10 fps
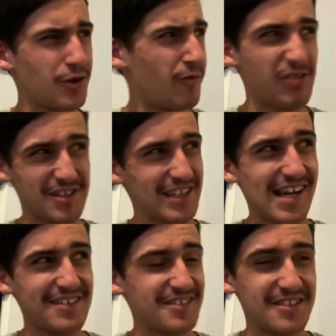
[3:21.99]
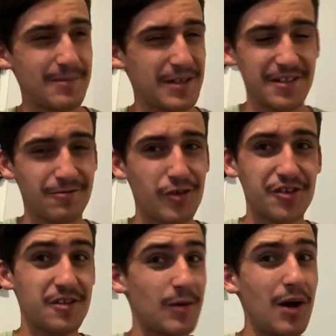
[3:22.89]
Obviously, Haynes is tipping his
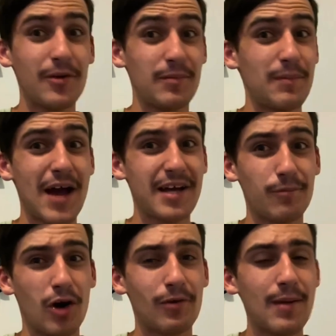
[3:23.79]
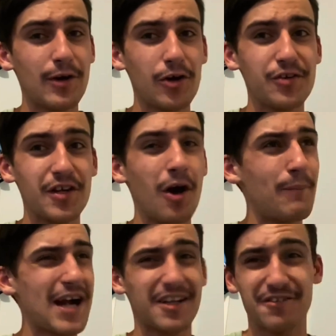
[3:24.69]
Roosters, but I'm going to be backing my Rabbitohs, and I'll
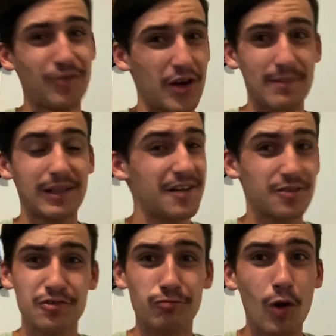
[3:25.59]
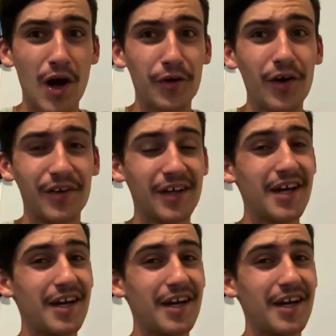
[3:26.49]
back us 13+, because why not?